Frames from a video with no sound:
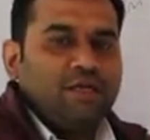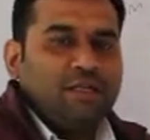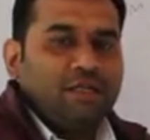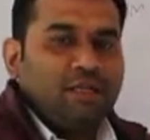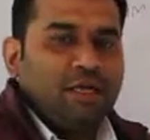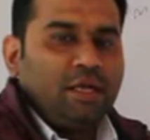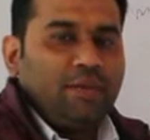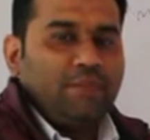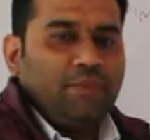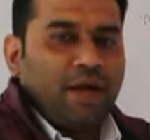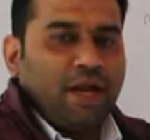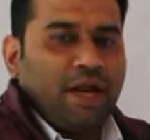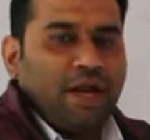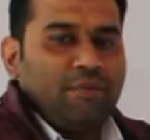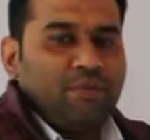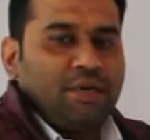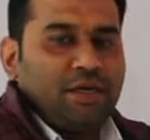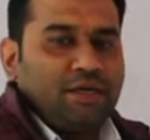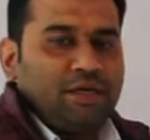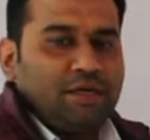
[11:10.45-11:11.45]
three
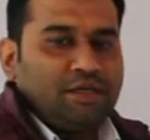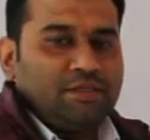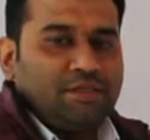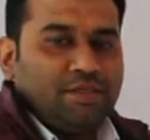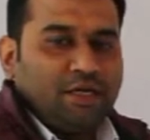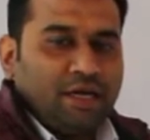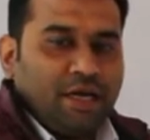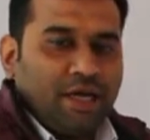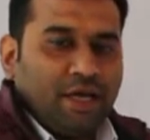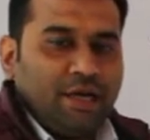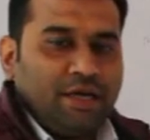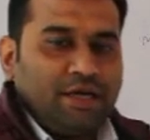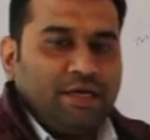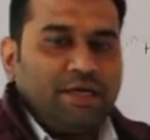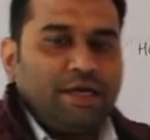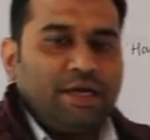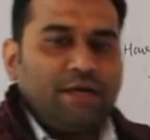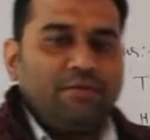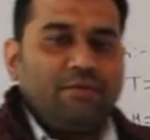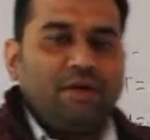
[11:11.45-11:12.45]
parameters:
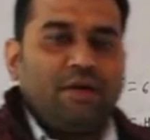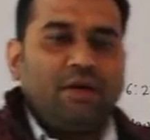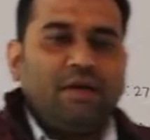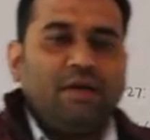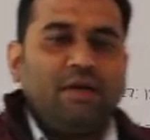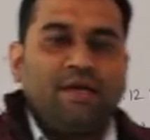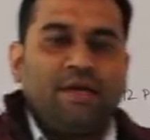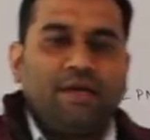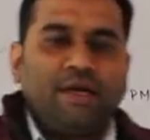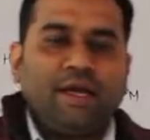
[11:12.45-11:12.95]
interval,